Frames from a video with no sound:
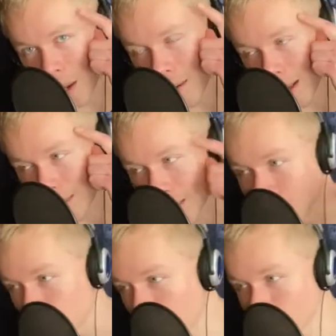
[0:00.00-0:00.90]

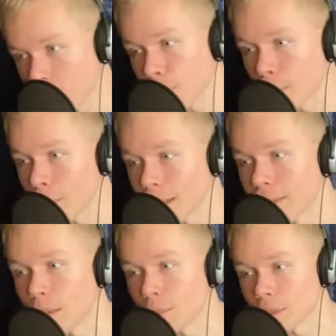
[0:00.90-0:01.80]
ideas worth
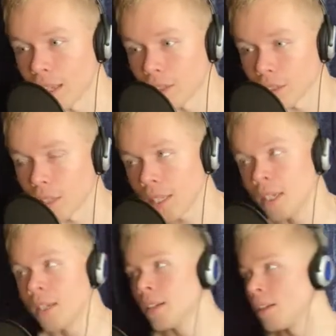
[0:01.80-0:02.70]
implementing potentially.
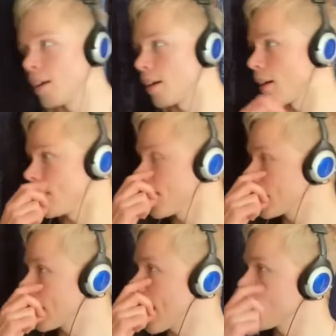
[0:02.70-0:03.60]
You
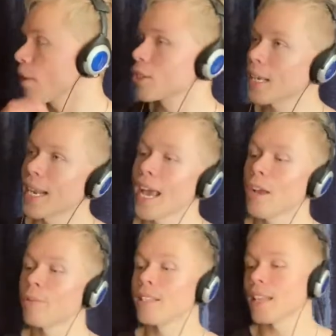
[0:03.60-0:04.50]
get that. You also get a
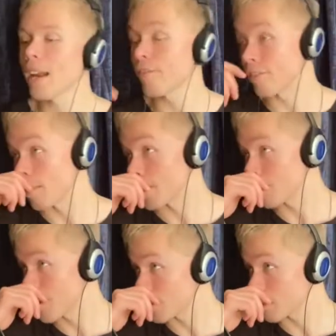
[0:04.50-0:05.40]
handwritten letter from me
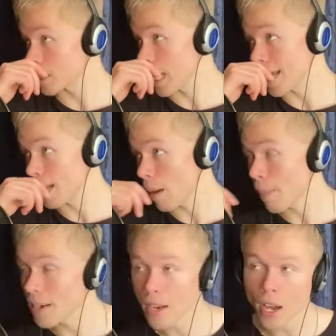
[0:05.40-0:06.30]
when you sign up,
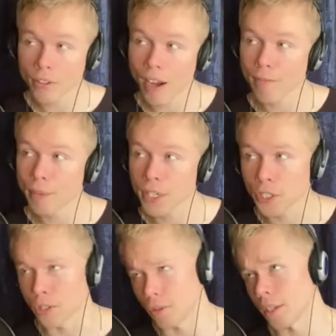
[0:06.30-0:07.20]
and an autographed
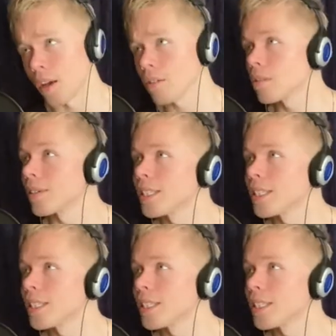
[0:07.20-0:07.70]
picture. You can also get